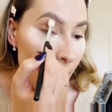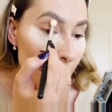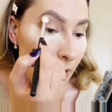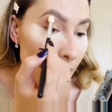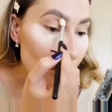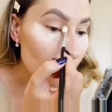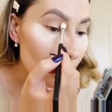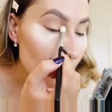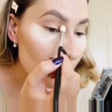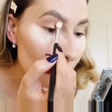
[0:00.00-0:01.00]
So
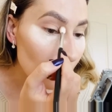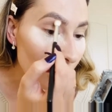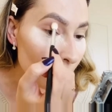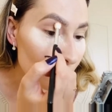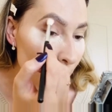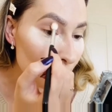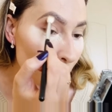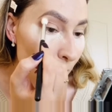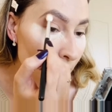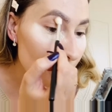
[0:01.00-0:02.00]
I think we'll have to
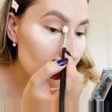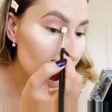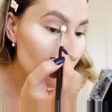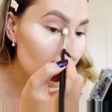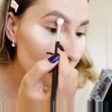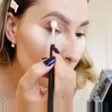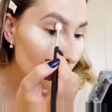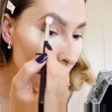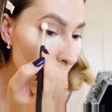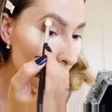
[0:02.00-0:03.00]
do it
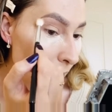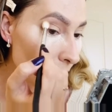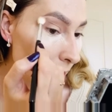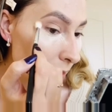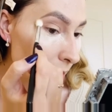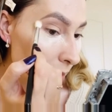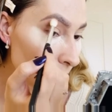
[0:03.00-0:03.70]
with that.